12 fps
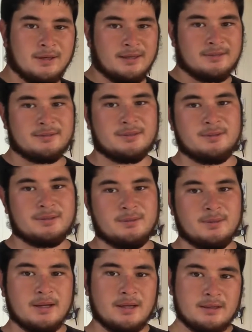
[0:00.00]
Okay,
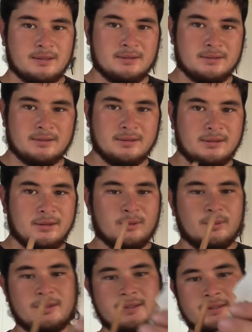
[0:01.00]
so to
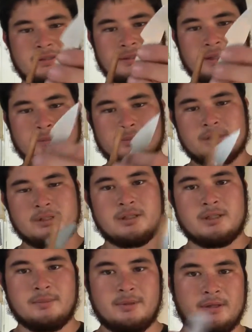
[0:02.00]
glue this, I'm just
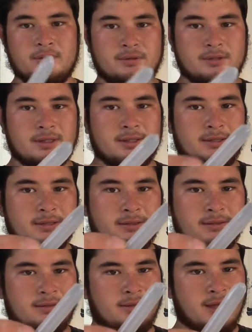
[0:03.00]
going to be using
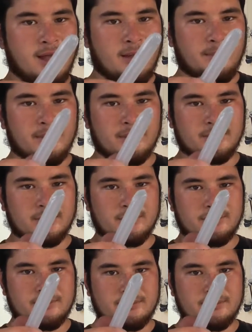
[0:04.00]
hot melt glue.